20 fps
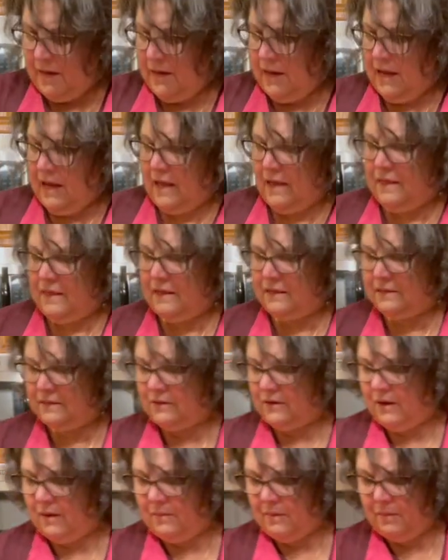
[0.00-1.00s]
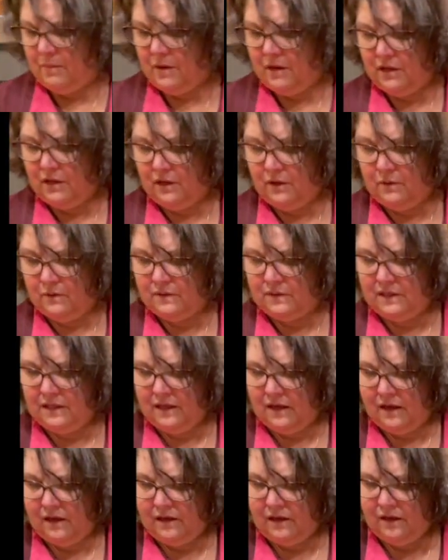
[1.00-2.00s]
And this time I'm gonna use the
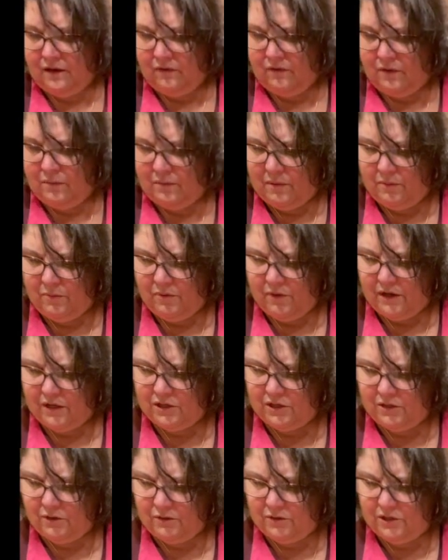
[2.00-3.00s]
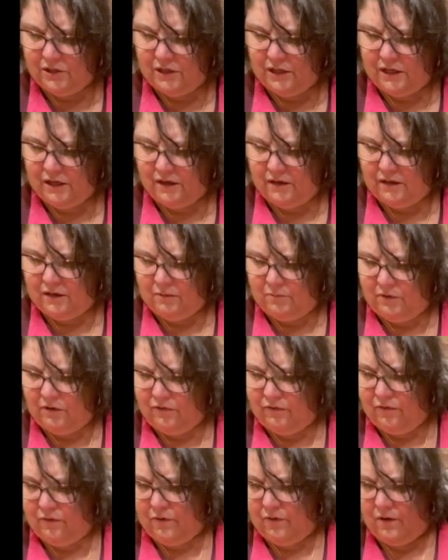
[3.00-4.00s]
onion. Remember I showed you the onion
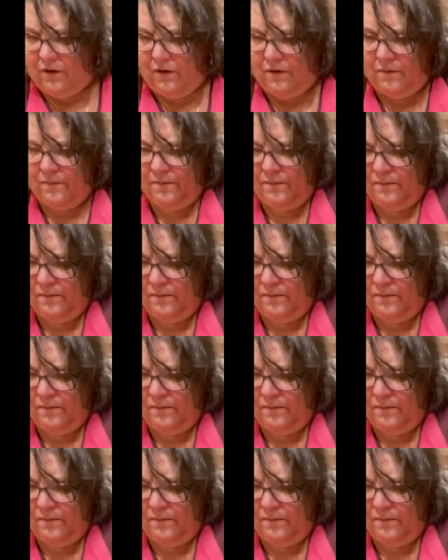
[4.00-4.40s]
before?